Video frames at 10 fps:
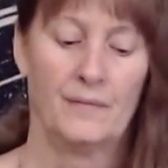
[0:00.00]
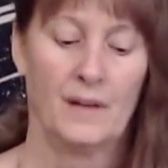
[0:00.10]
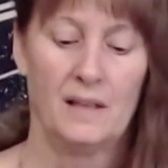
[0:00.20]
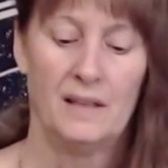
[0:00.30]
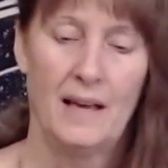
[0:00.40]

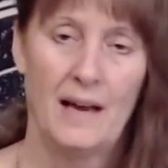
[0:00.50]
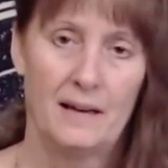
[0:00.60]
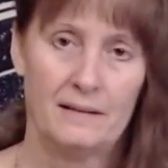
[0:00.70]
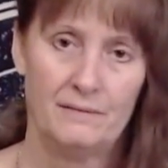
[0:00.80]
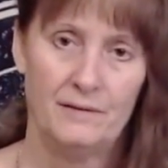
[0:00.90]
Yeah,
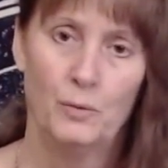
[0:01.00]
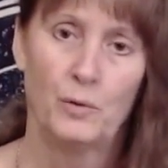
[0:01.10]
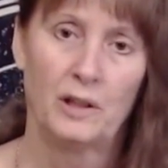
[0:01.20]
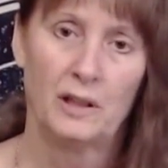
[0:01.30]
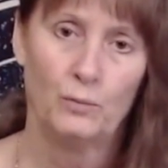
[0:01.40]
you
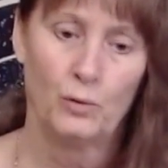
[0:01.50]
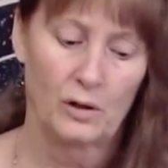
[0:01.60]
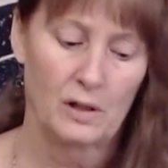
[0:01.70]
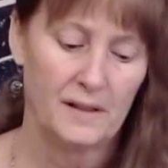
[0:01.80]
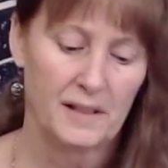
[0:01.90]
want to
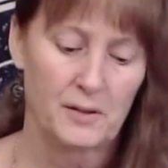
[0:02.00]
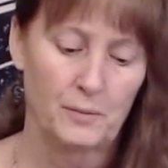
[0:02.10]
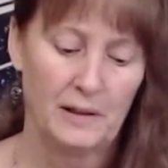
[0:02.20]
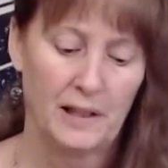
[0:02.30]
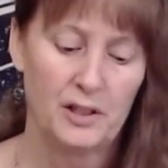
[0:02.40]
work on this
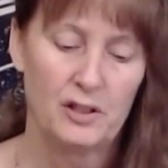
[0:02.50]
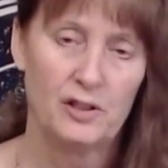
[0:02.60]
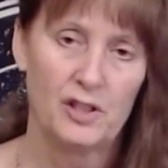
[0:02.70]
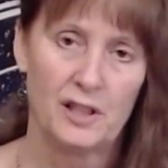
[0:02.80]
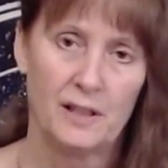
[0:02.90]

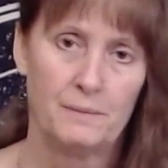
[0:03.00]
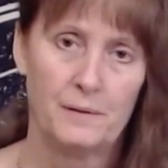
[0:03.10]
relationship.